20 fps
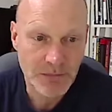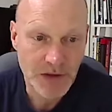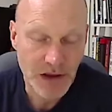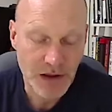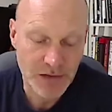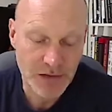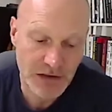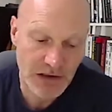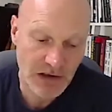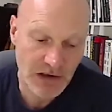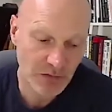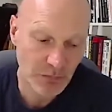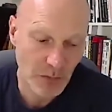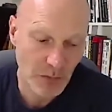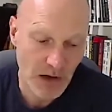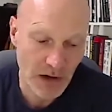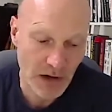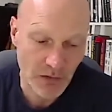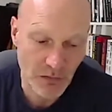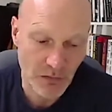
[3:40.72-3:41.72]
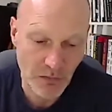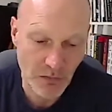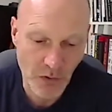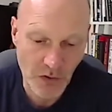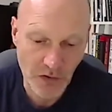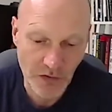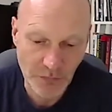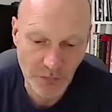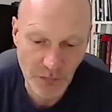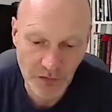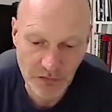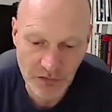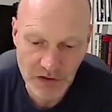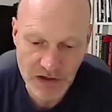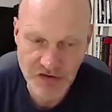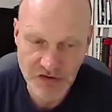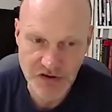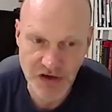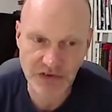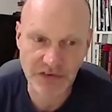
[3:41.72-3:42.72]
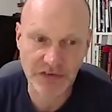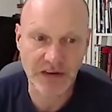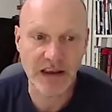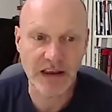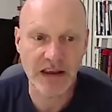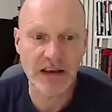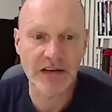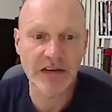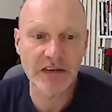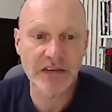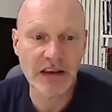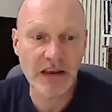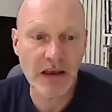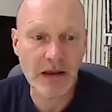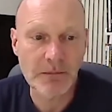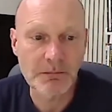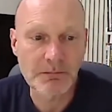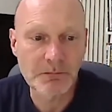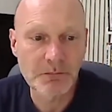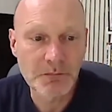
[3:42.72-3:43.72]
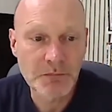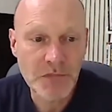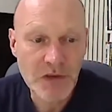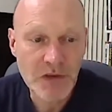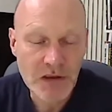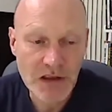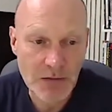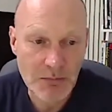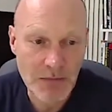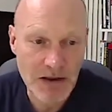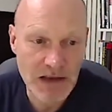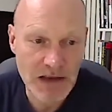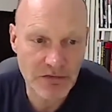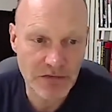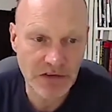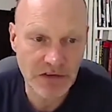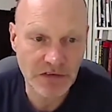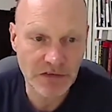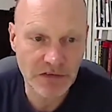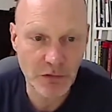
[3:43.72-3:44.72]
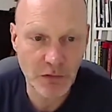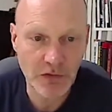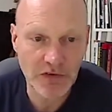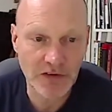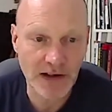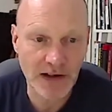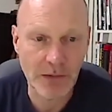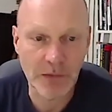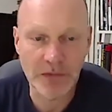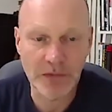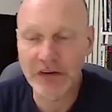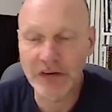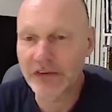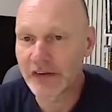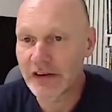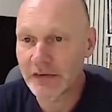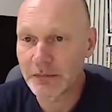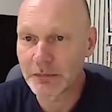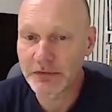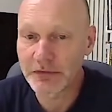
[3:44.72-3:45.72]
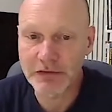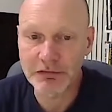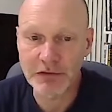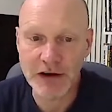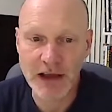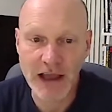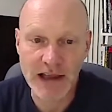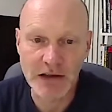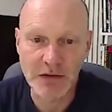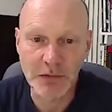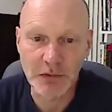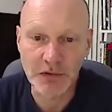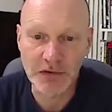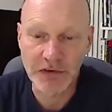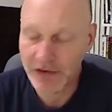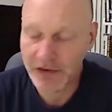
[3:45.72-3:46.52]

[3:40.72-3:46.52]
I think as well, what's really interesting is, many of these talks allow us to see some different angles.